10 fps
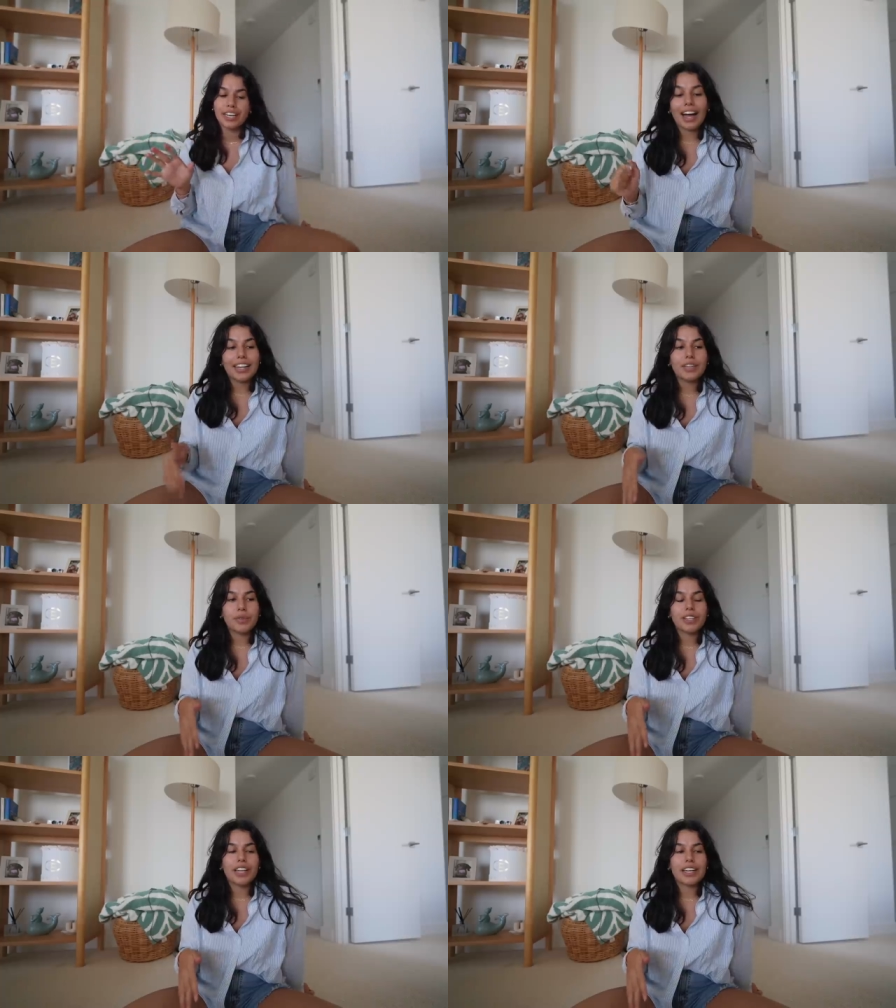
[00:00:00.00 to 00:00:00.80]
I didn't
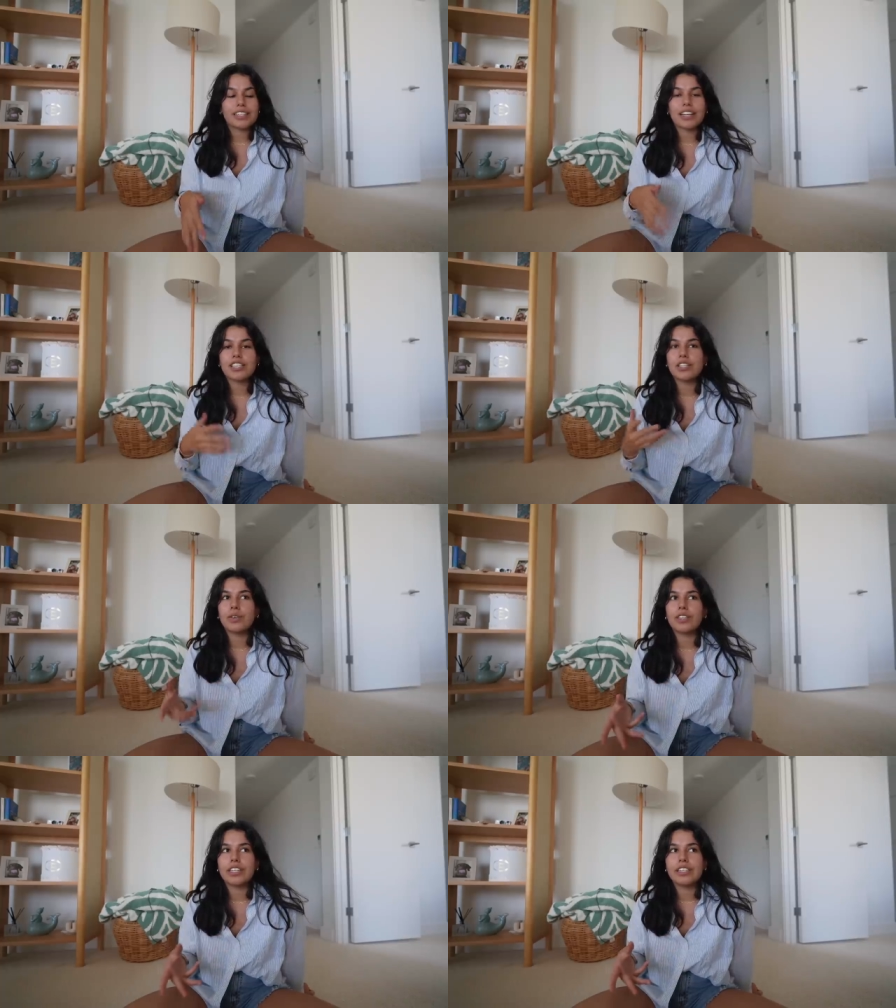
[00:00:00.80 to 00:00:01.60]
realize that she
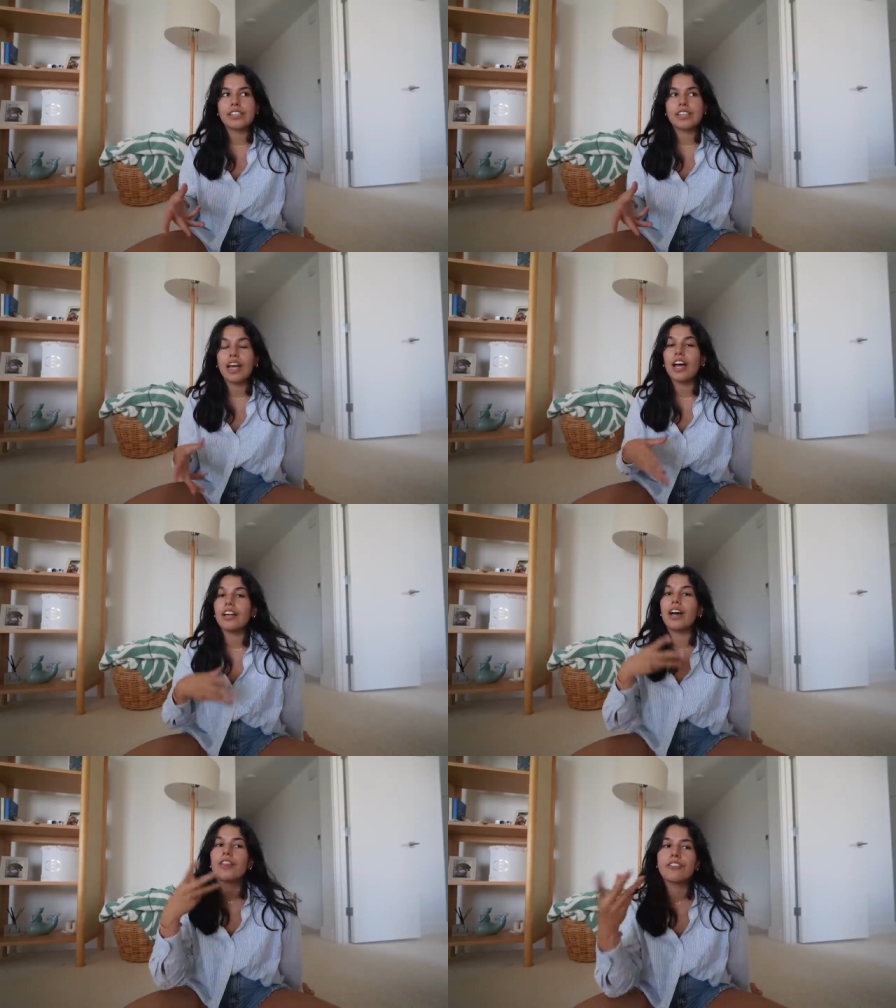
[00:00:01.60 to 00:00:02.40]
released
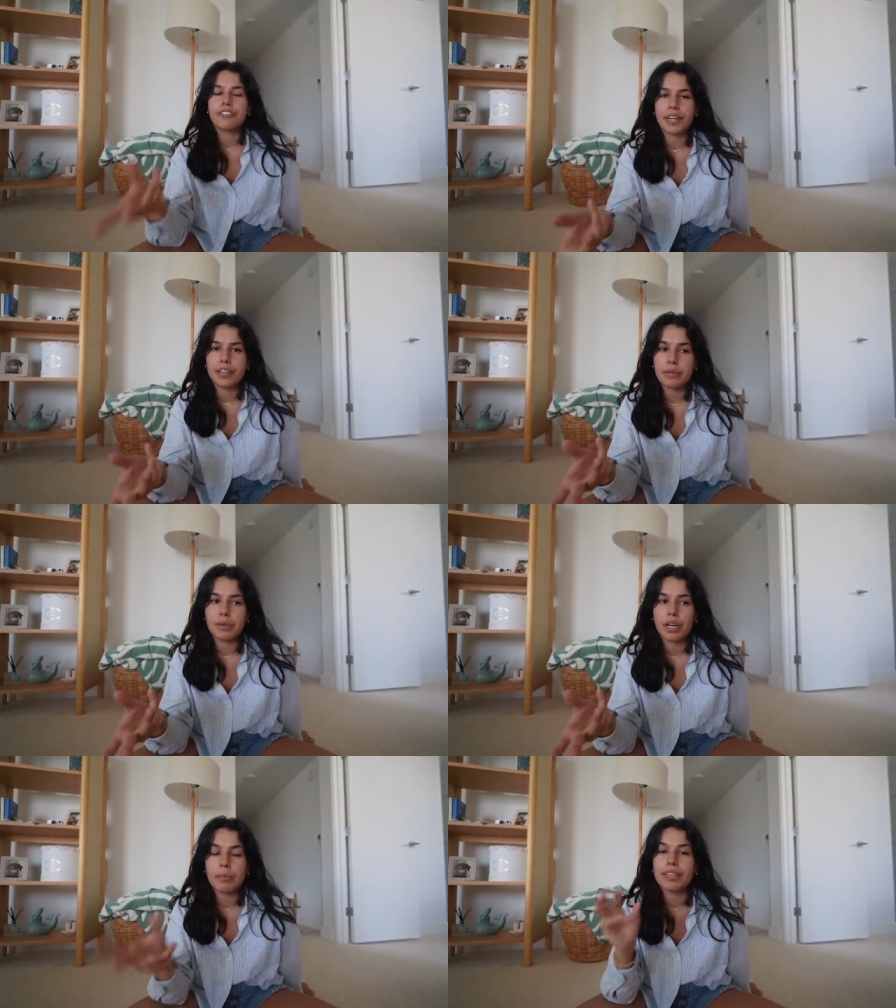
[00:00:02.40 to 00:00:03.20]
another Verity
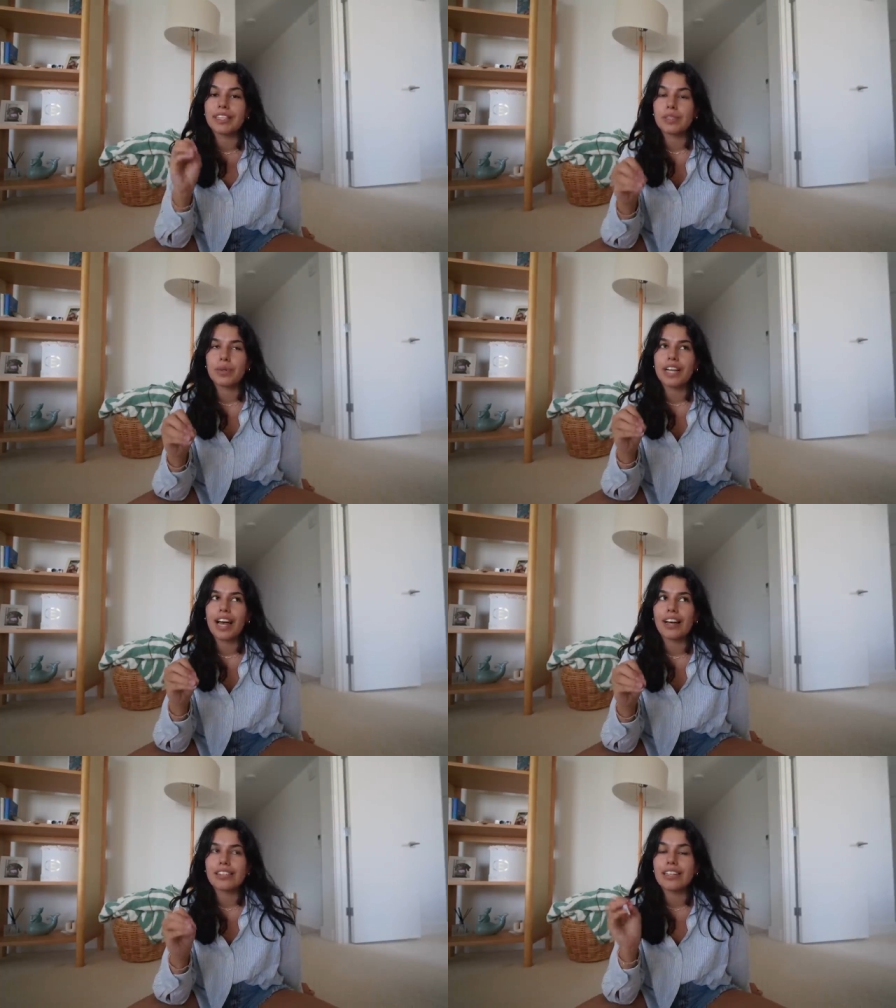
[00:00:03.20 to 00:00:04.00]
book, but this one
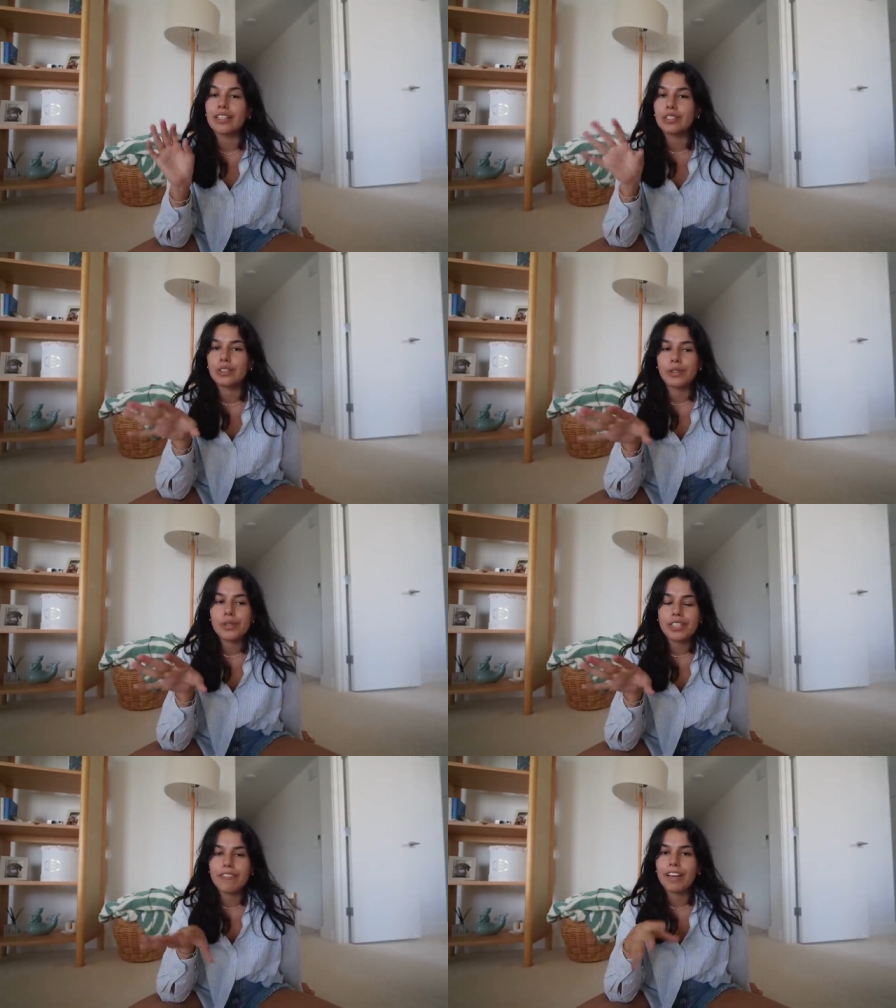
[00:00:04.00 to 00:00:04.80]
has an
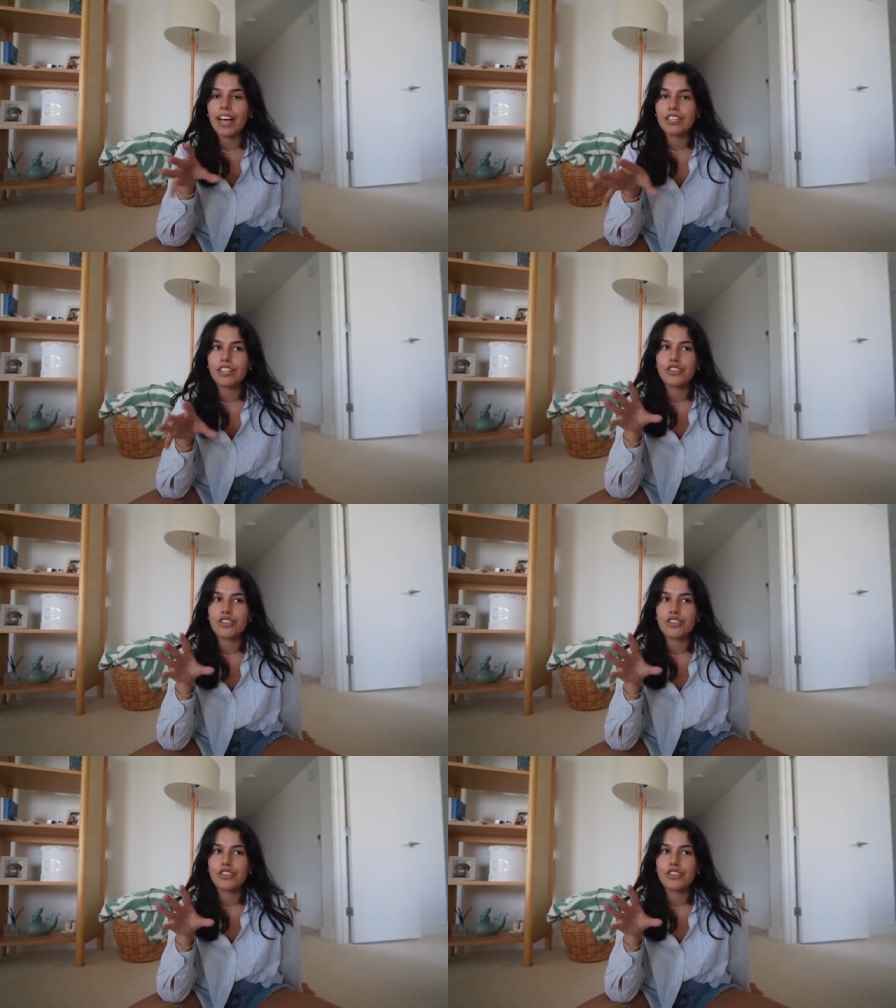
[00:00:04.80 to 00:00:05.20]
exclusive extra